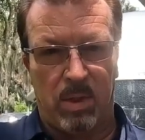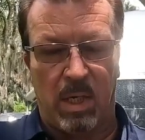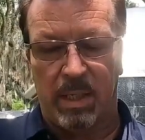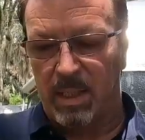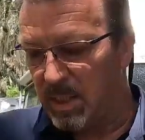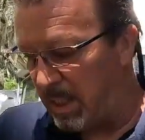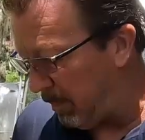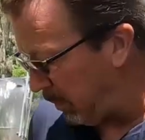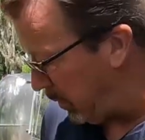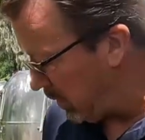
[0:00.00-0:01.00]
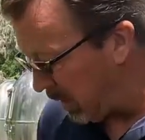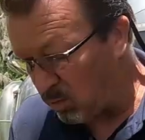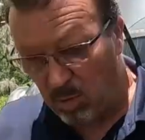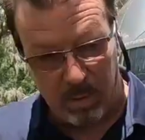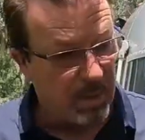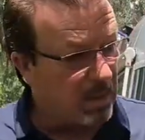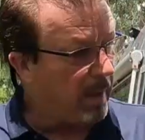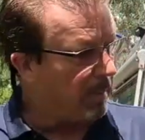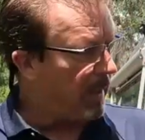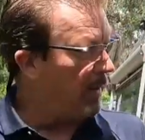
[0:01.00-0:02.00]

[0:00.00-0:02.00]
It's like this camper that's right beside me.